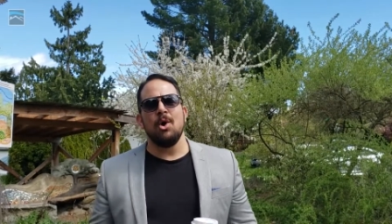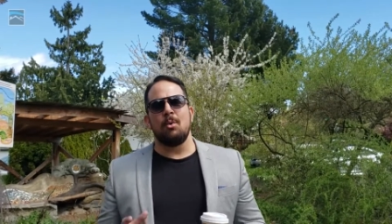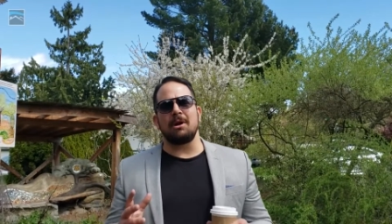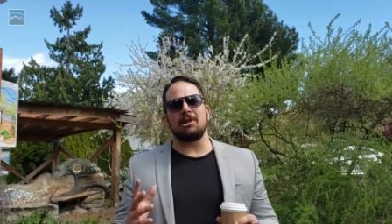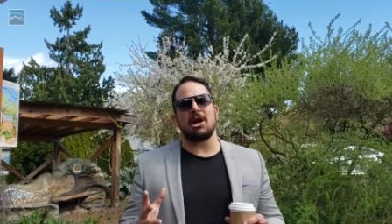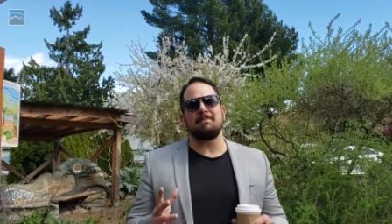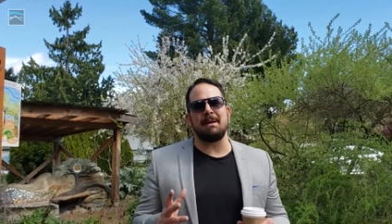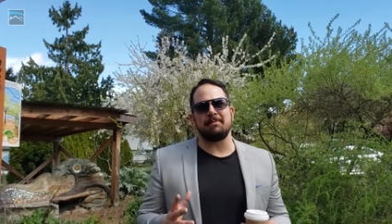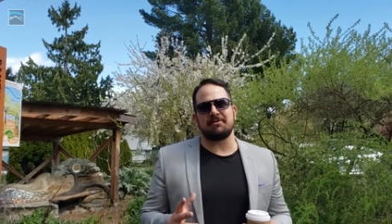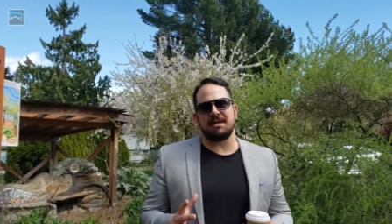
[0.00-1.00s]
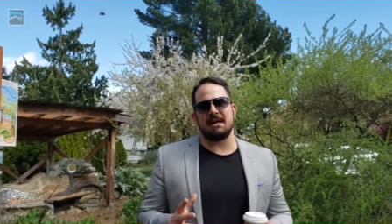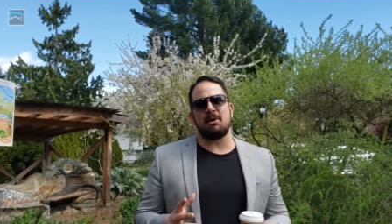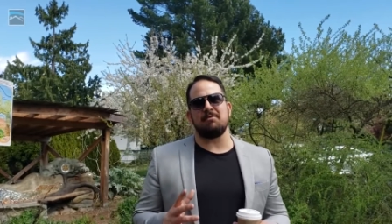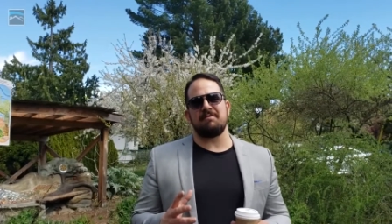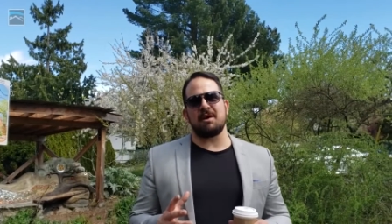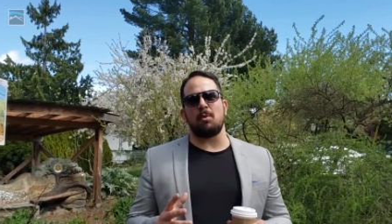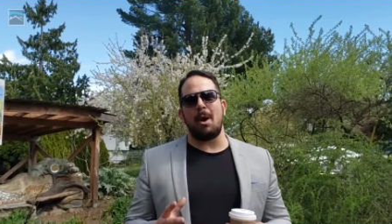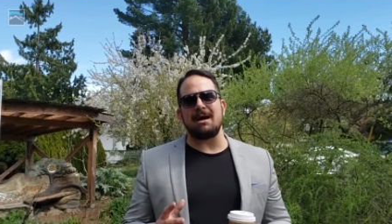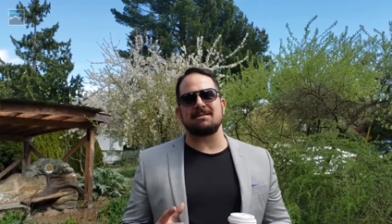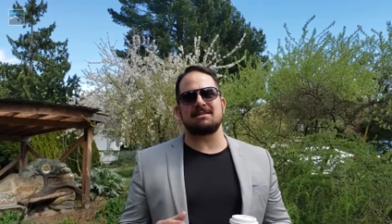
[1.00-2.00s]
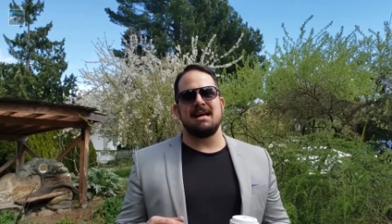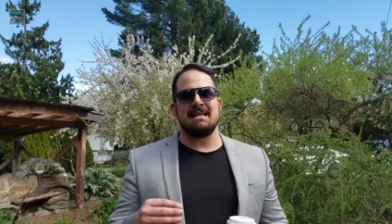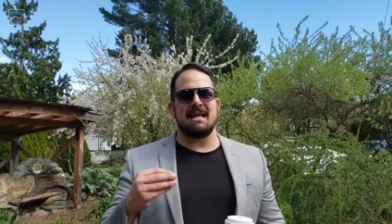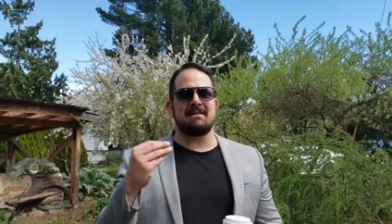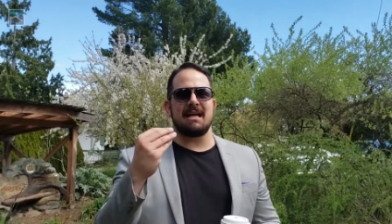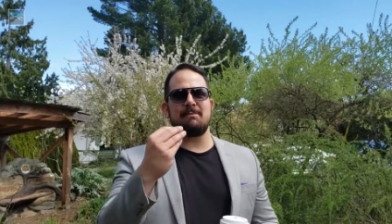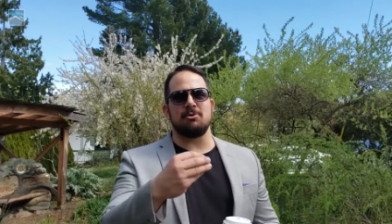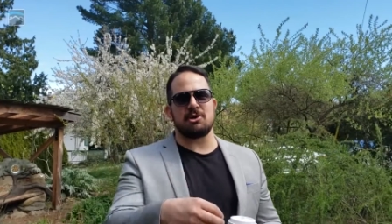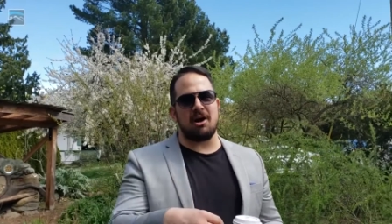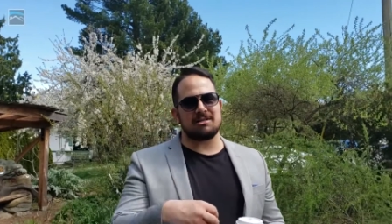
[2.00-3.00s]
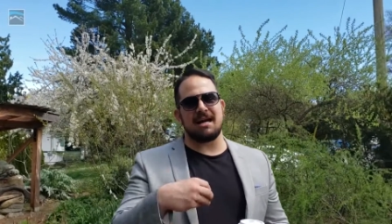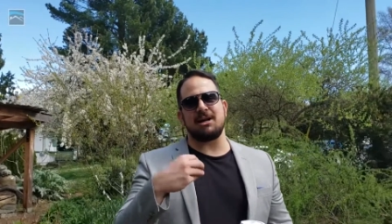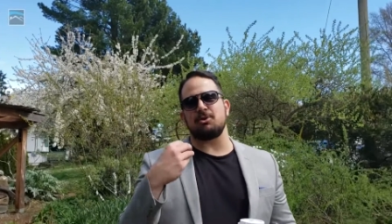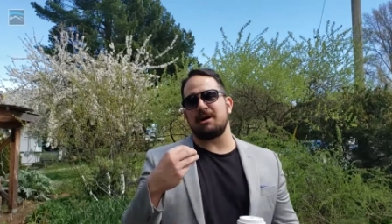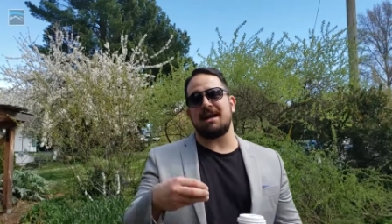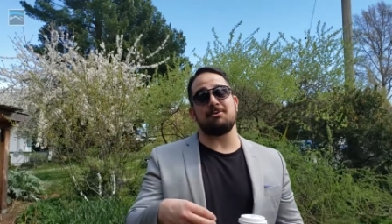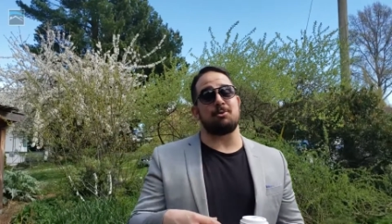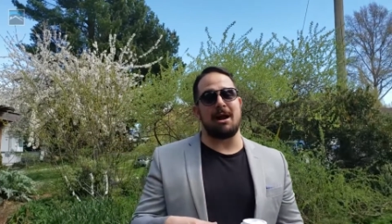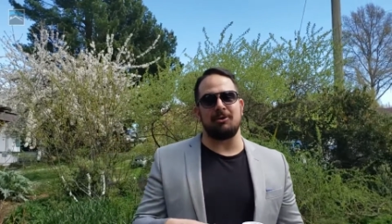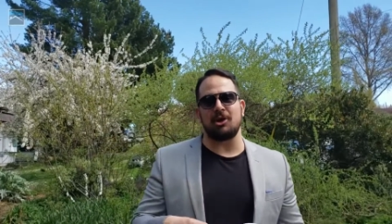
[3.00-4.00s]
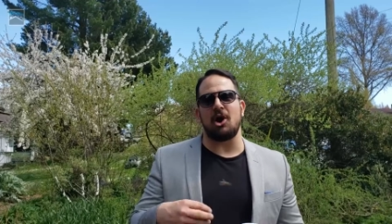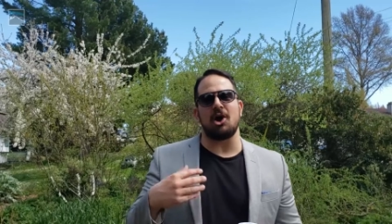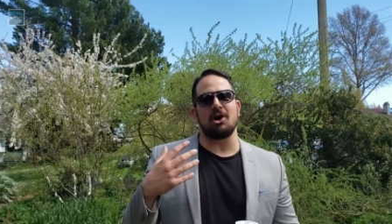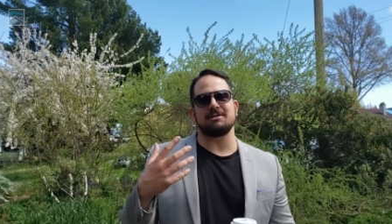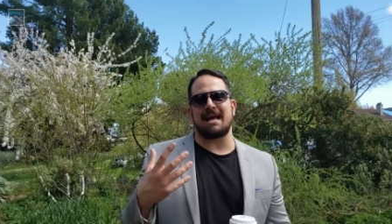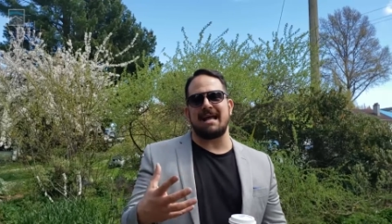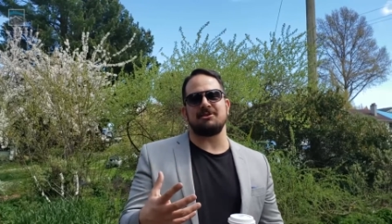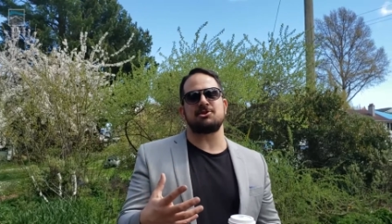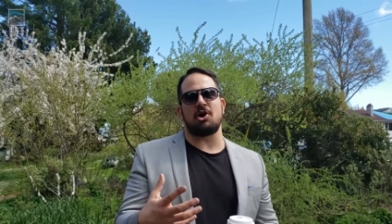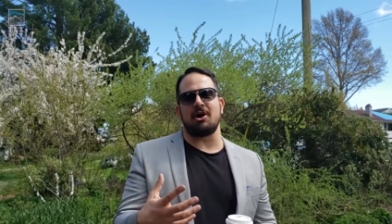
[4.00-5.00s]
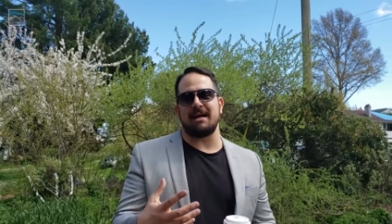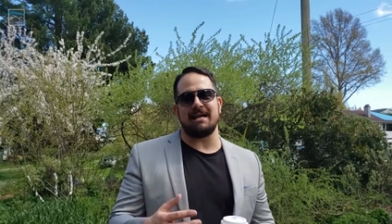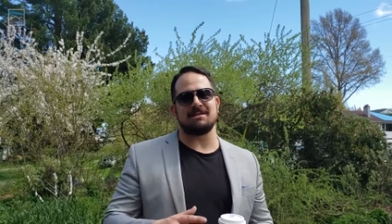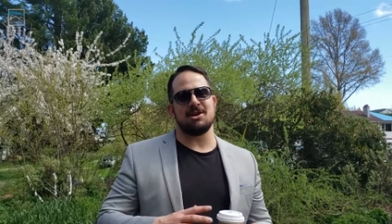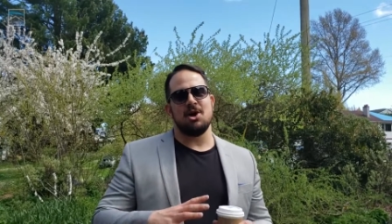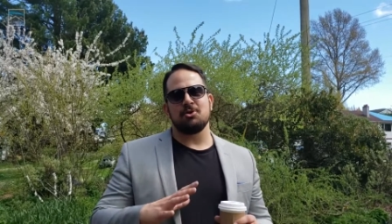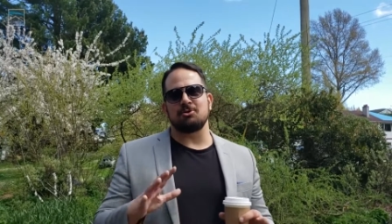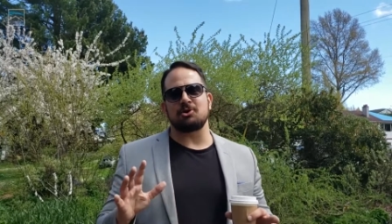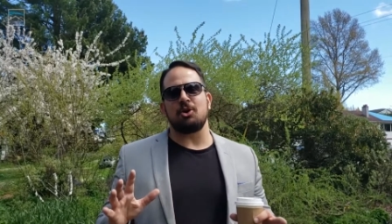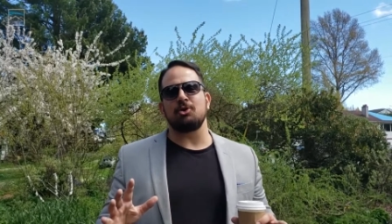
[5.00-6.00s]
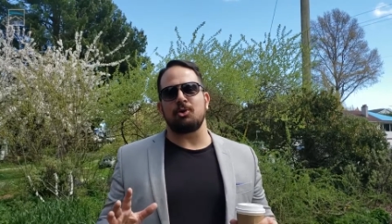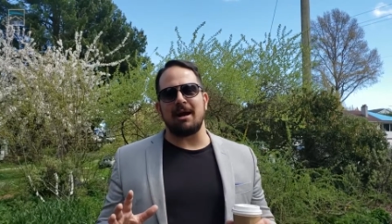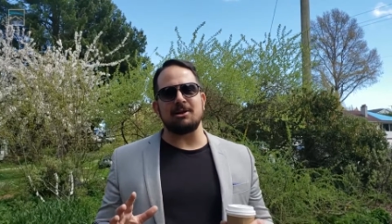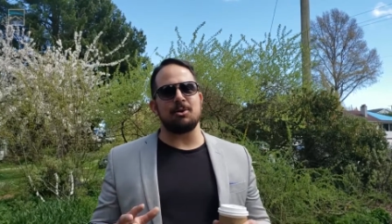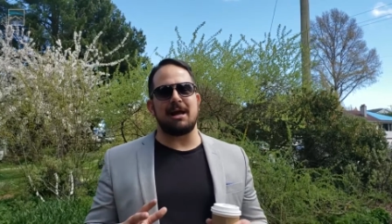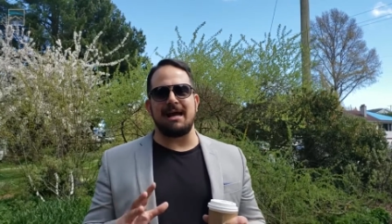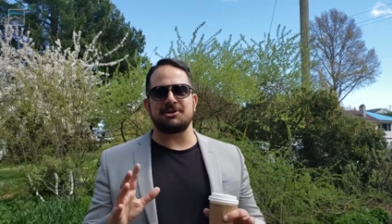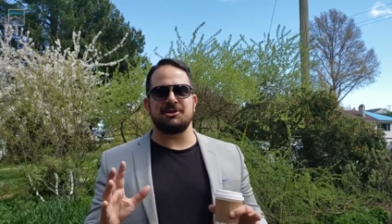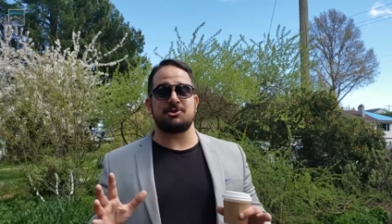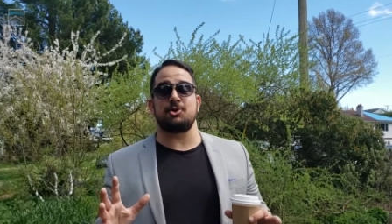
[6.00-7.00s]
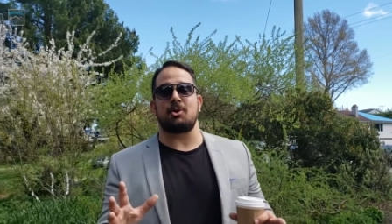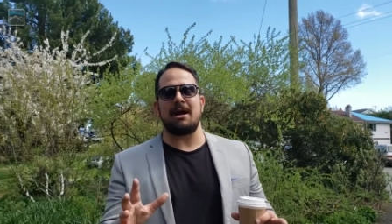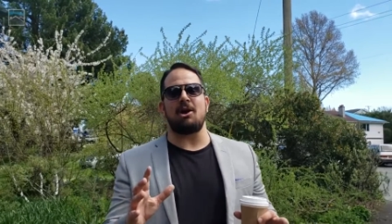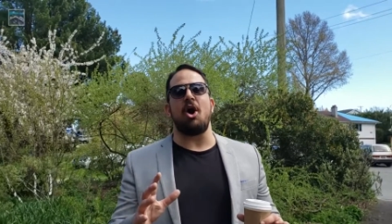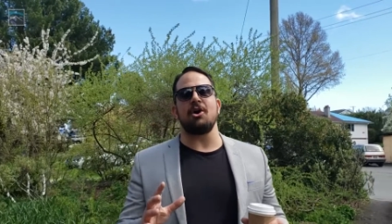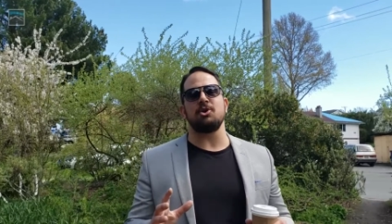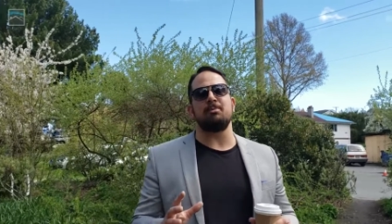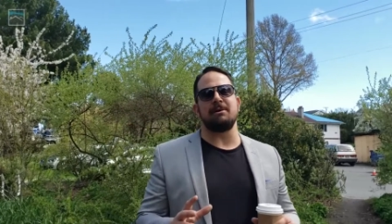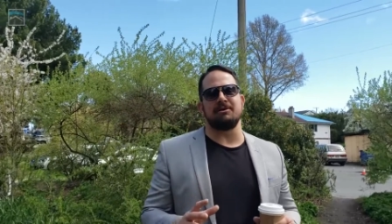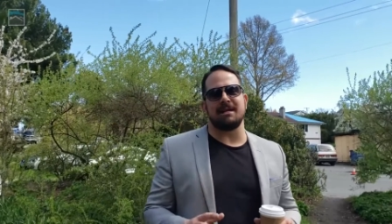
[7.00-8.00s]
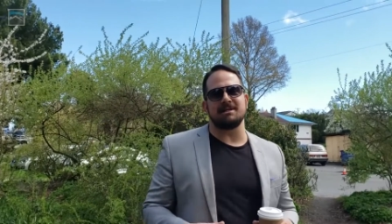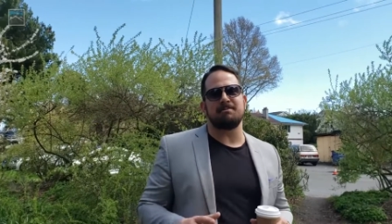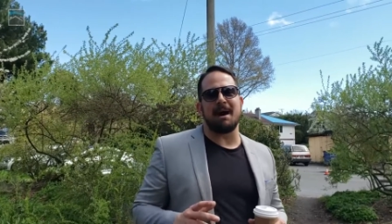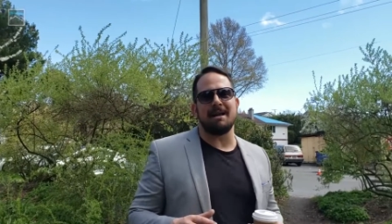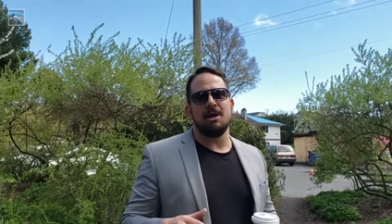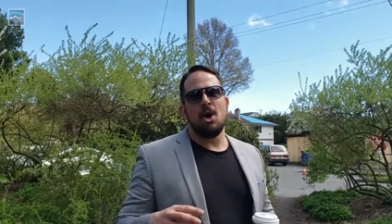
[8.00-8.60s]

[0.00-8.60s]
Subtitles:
when a lot of people think about Vic West, they think about Dockside Green, Rail Yards, and the Songhees. Those are all great locations, great condo buildings, but